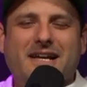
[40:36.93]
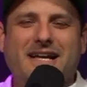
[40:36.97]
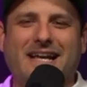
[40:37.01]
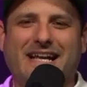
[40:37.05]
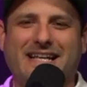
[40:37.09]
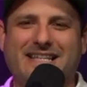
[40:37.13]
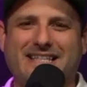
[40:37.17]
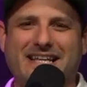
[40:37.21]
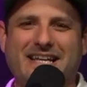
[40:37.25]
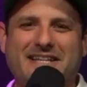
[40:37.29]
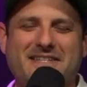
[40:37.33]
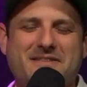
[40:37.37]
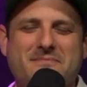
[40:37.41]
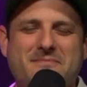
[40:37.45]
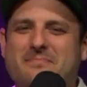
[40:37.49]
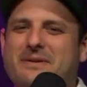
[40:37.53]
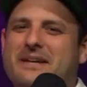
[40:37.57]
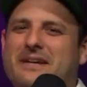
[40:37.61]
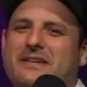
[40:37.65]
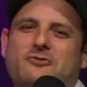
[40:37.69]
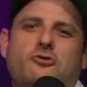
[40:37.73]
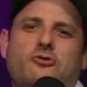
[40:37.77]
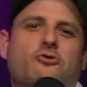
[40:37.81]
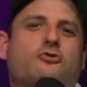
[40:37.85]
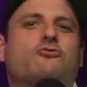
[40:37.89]
He takes the
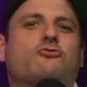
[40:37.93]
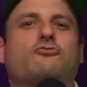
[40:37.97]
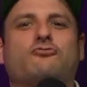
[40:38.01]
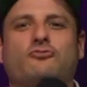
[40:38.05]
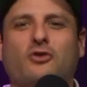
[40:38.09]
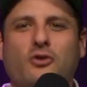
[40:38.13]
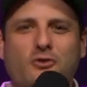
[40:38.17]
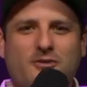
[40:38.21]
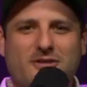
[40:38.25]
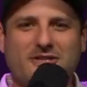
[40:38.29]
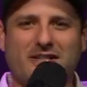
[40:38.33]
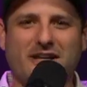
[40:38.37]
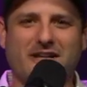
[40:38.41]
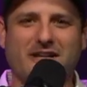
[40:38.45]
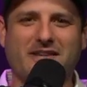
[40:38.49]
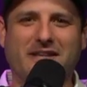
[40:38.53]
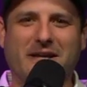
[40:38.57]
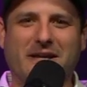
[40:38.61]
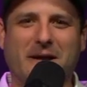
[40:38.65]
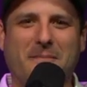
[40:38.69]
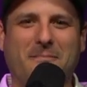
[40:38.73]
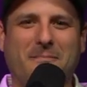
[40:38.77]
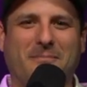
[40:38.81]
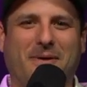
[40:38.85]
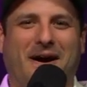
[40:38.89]
base, throws it at
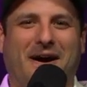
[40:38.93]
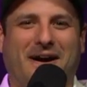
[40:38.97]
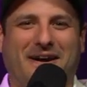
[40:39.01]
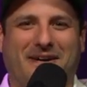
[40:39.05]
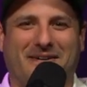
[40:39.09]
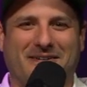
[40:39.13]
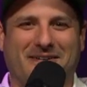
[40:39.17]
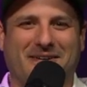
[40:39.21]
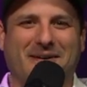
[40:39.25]
the umpire,